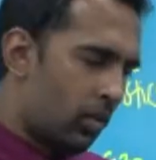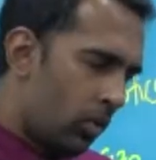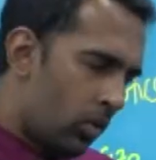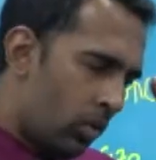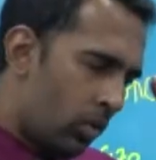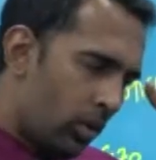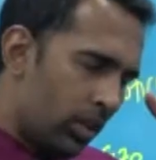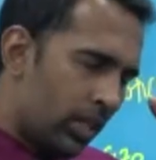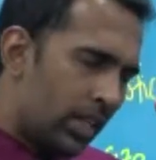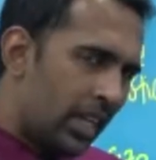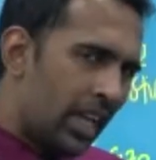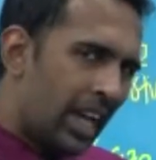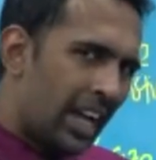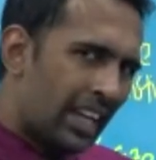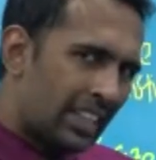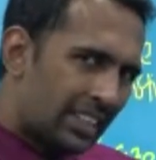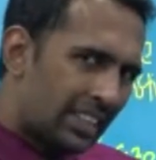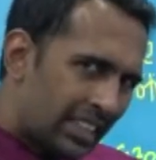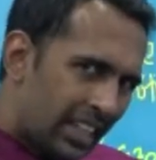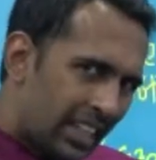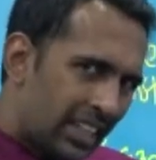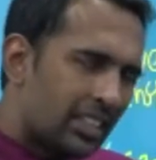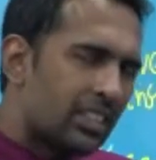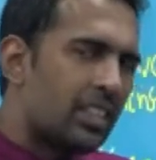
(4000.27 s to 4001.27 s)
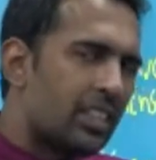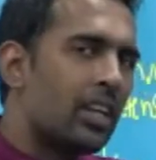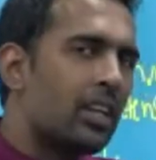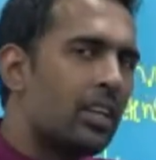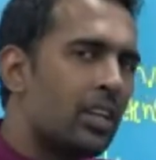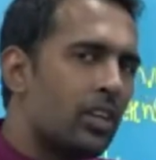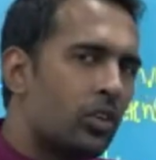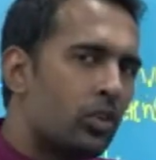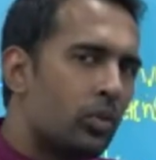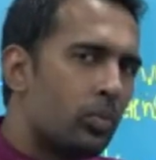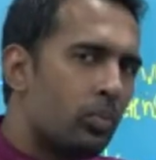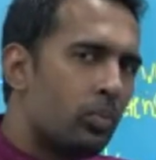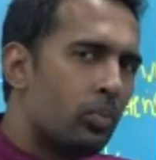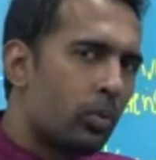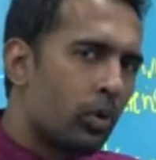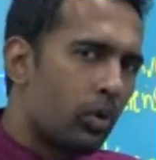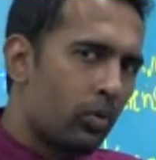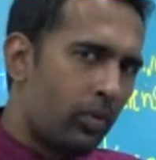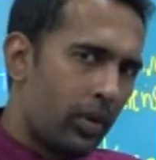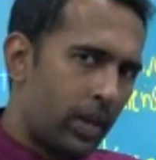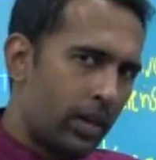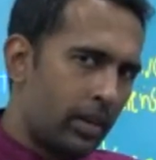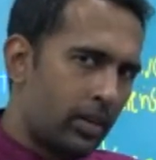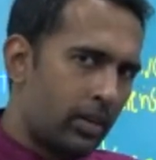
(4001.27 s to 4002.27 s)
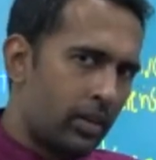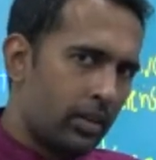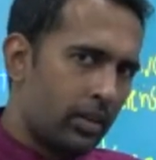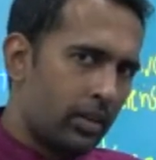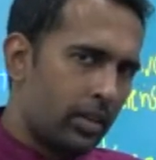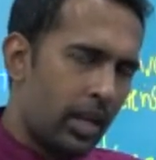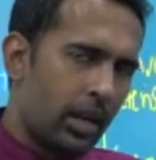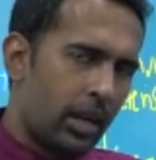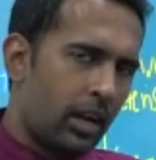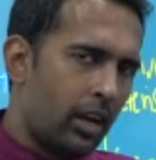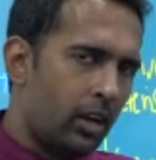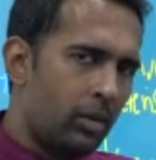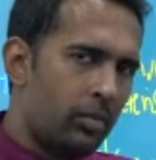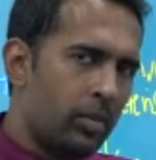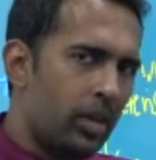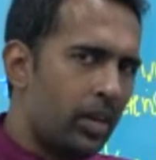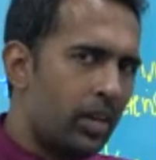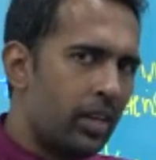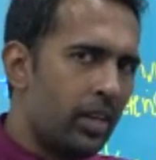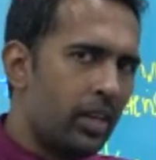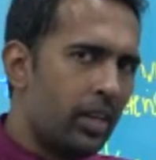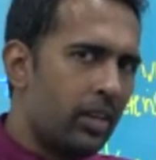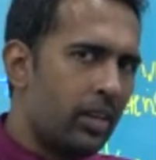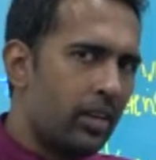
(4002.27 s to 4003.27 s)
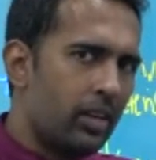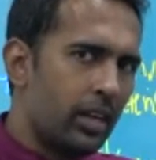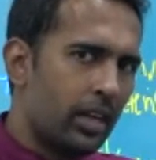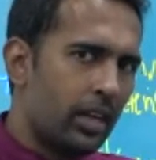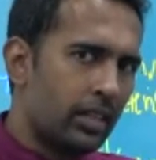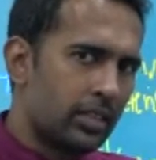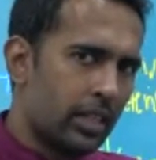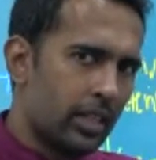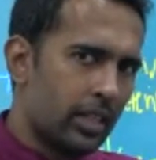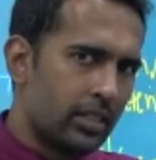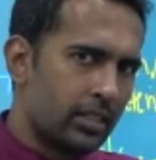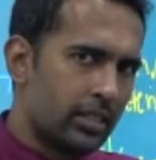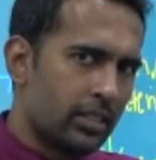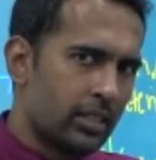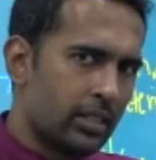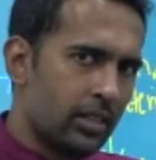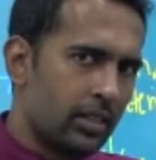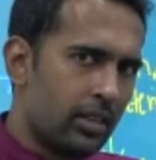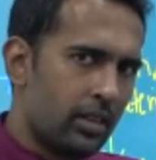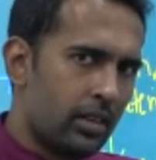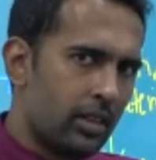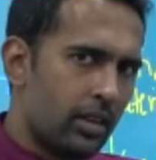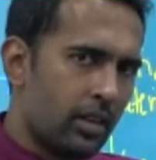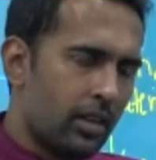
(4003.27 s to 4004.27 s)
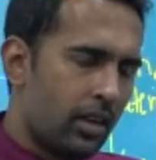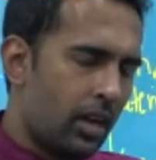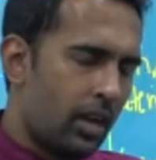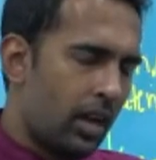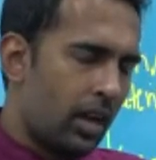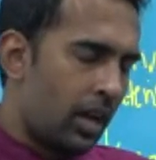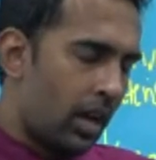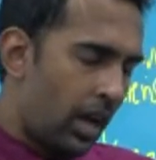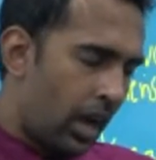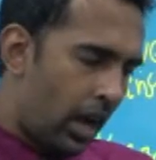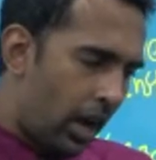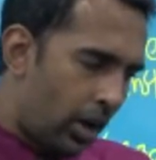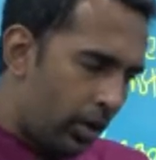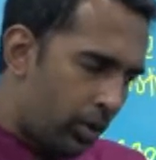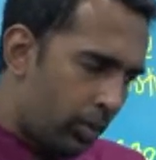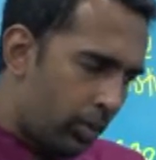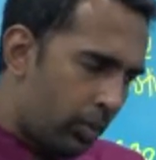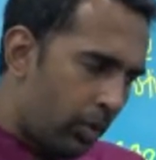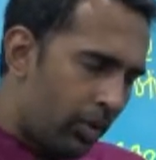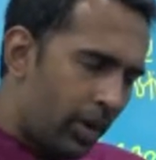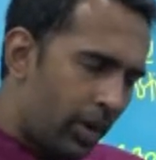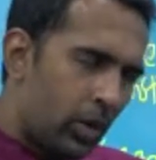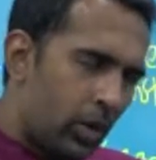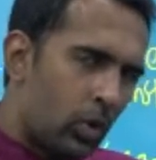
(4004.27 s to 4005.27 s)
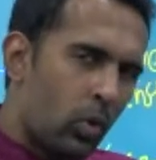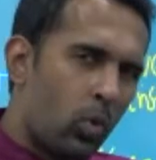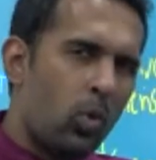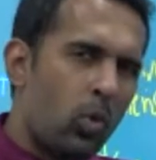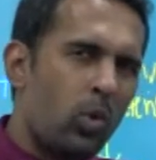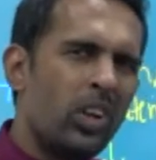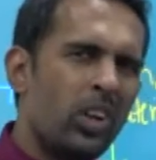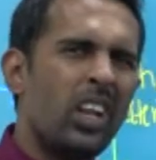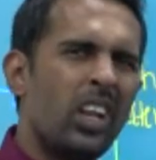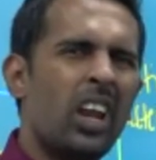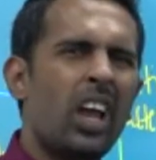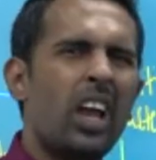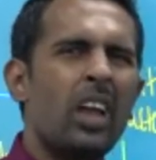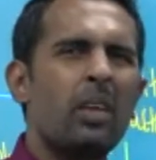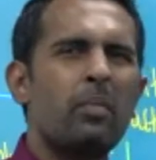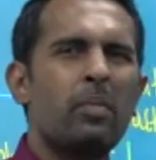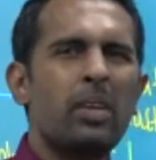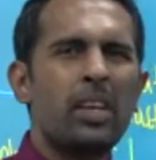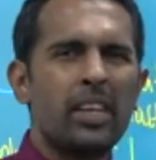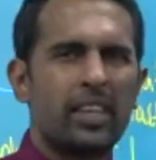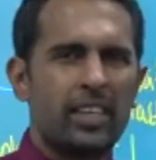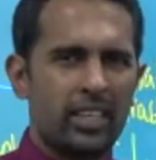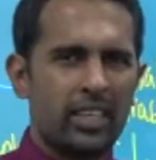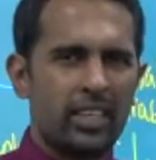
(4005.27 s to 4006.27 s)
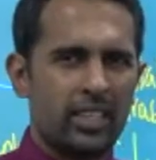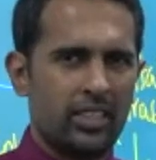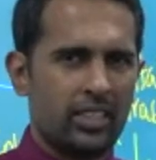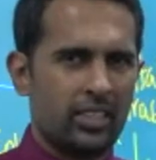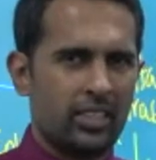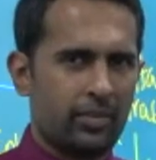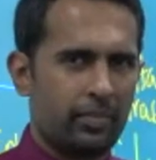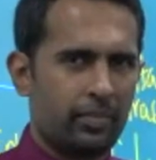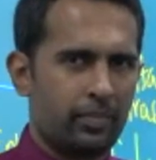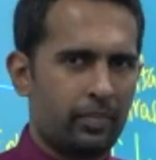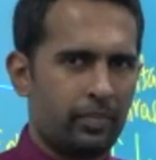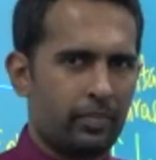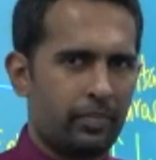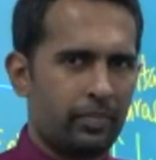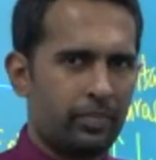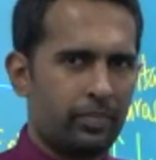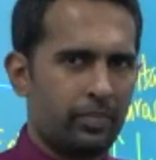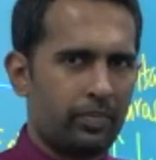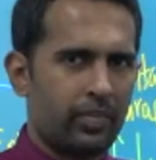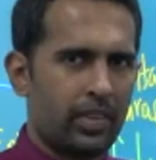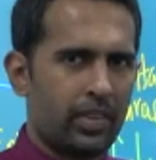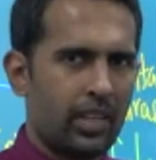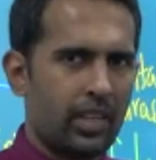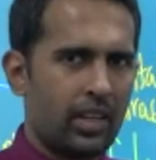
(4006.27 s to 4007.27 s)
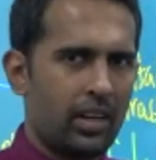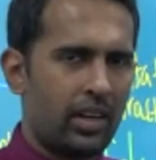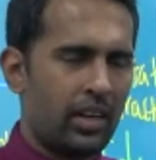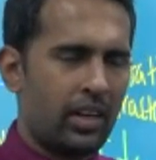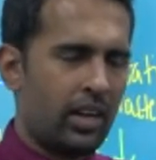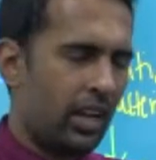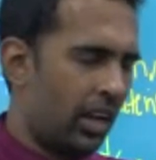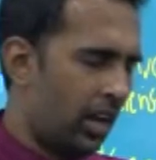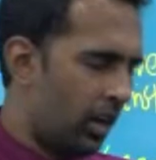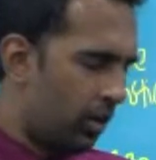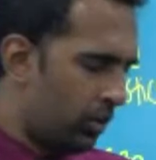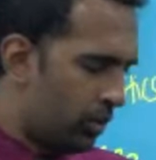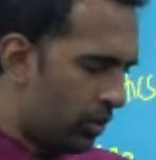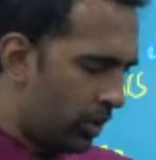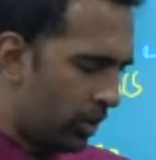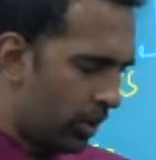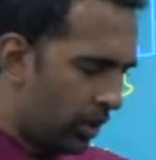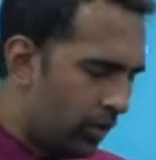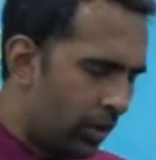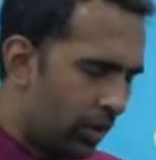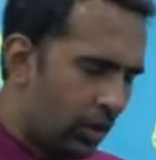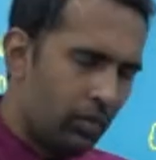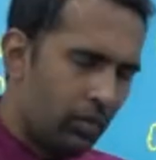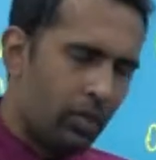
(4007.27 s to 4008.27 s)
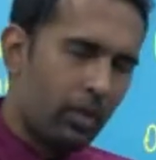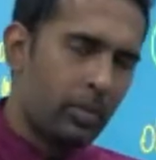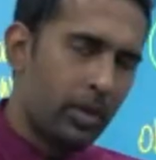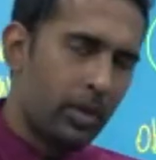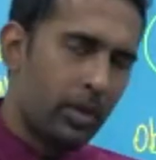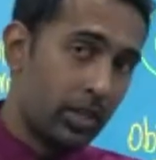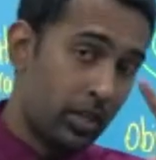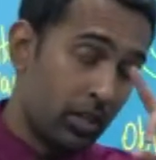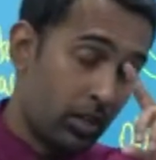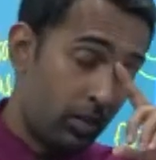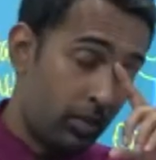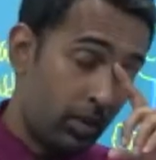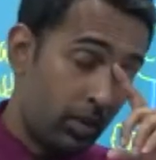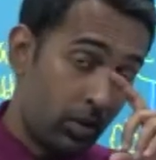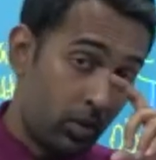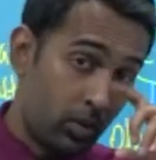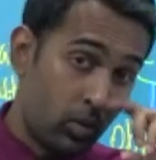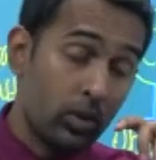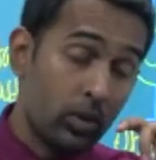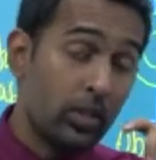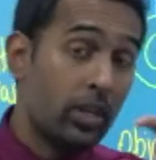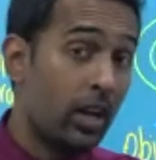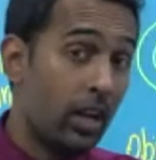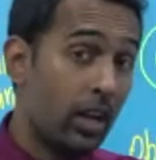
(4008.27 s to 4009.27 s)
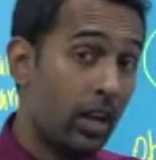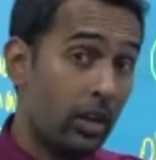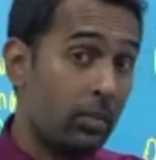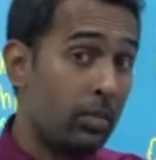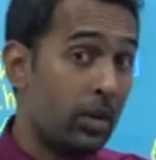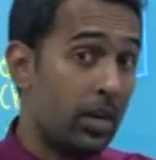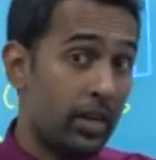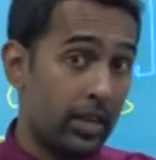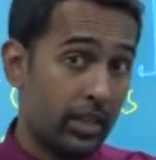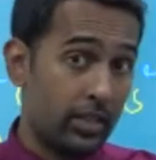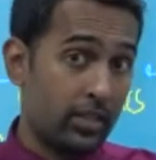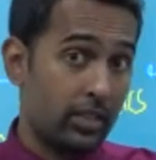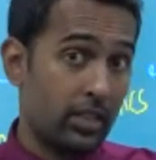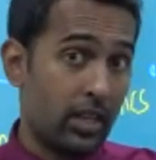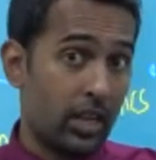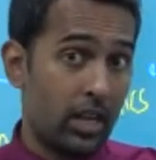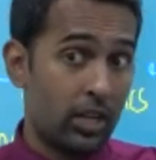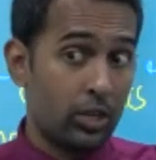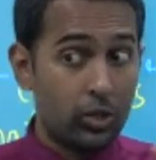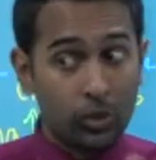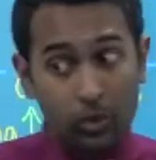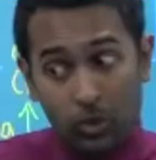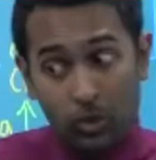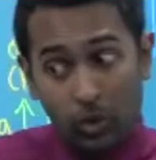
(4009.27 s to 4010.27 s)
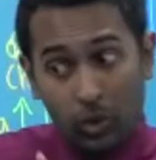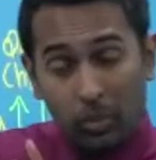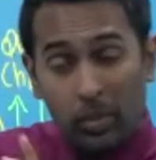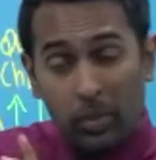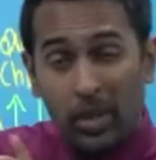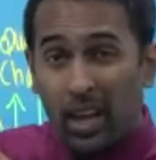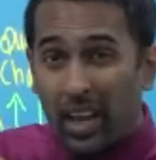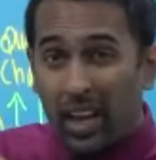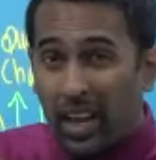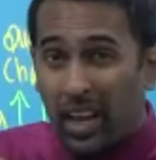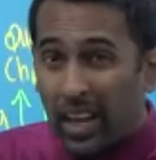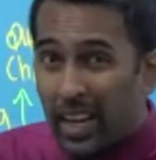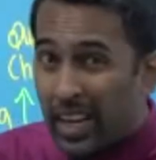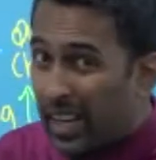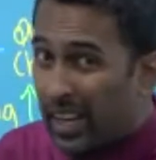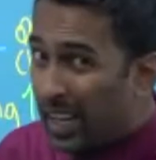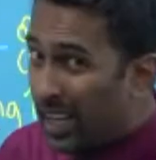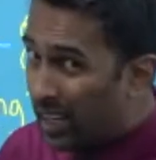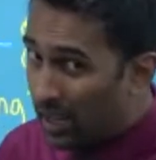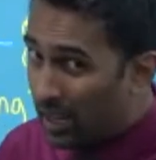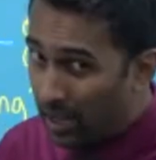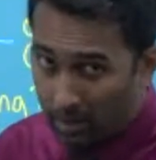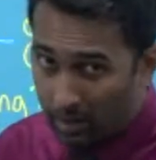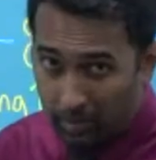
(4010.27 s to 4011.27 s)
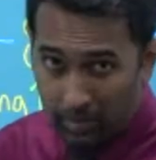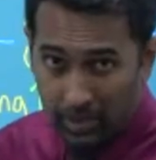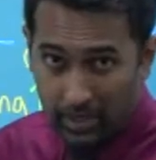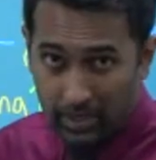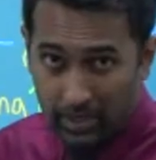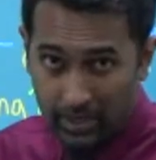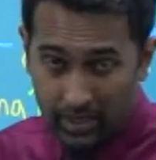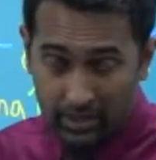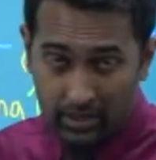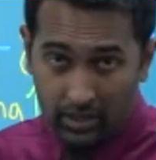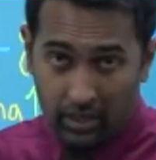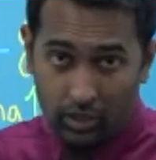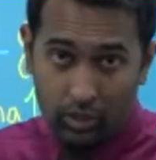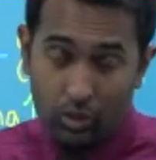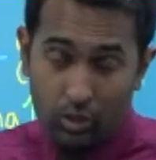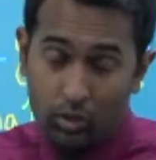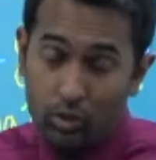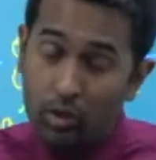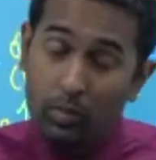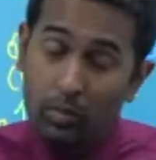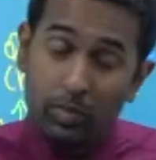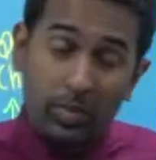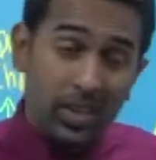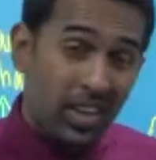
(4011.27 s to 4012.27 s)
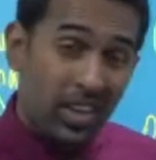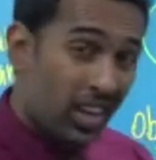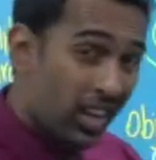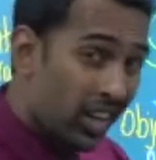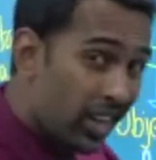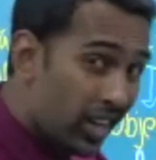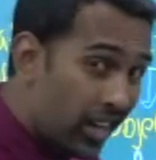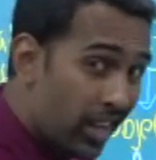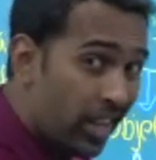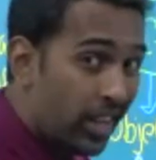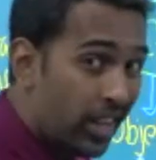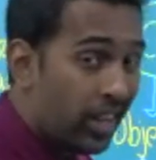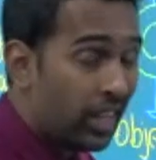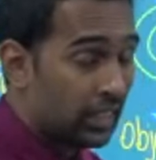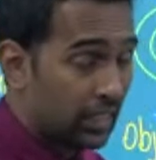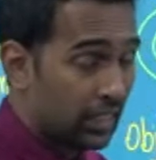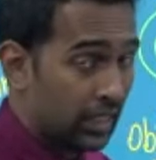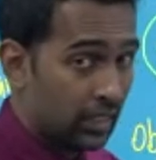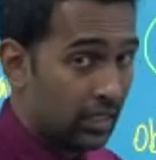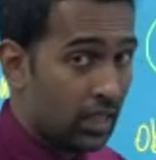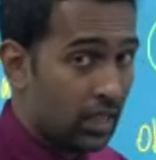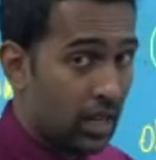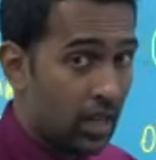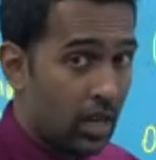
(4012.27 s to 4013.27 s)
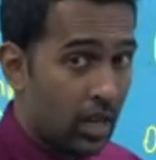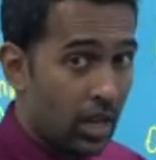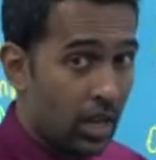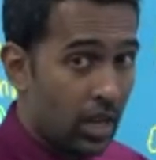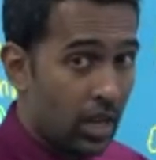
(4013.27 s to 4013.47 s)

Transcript: All the assets I need to provide. There can't be any hidden assets. I have to provide all the liabilities, right? I have to give information about all the liabilities. I should not be hiding liabilities. I should not be hiding assets.